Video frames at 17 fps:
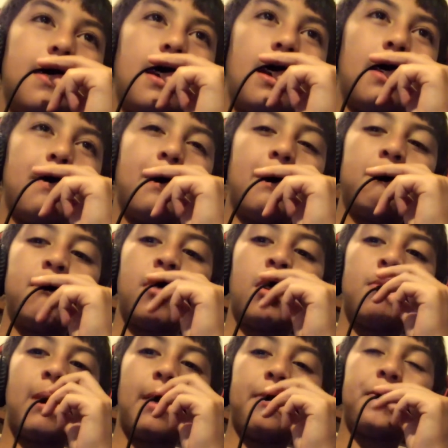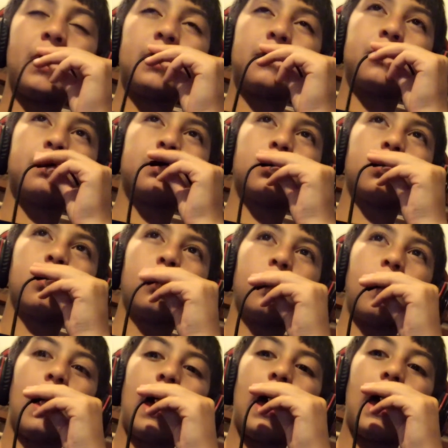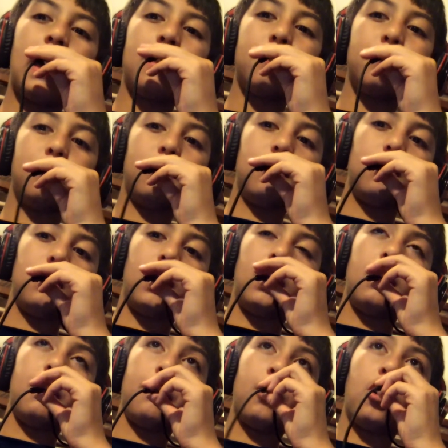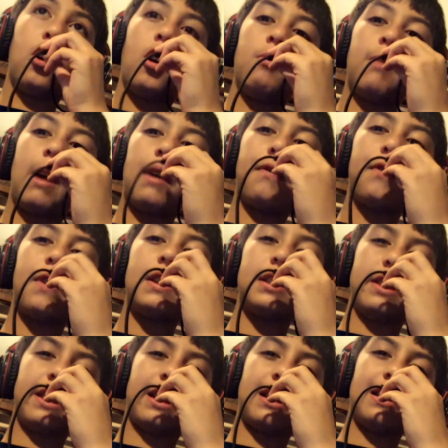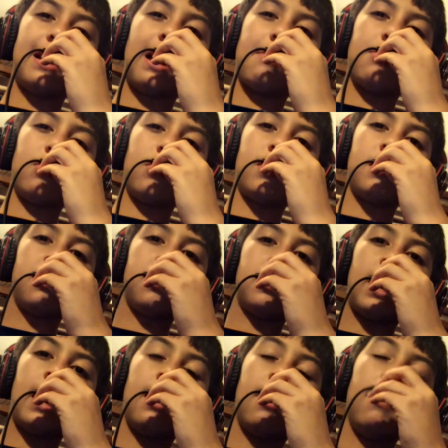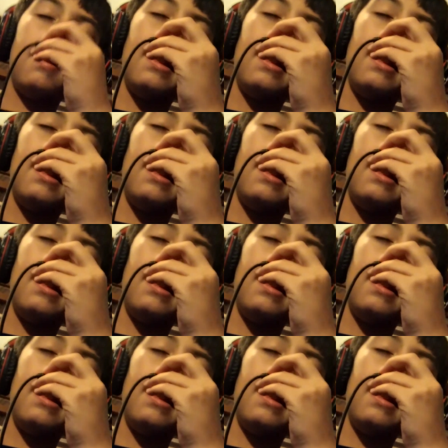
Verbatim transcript: They're, my friends from school, and um, they're all my friends in the collaboration channel.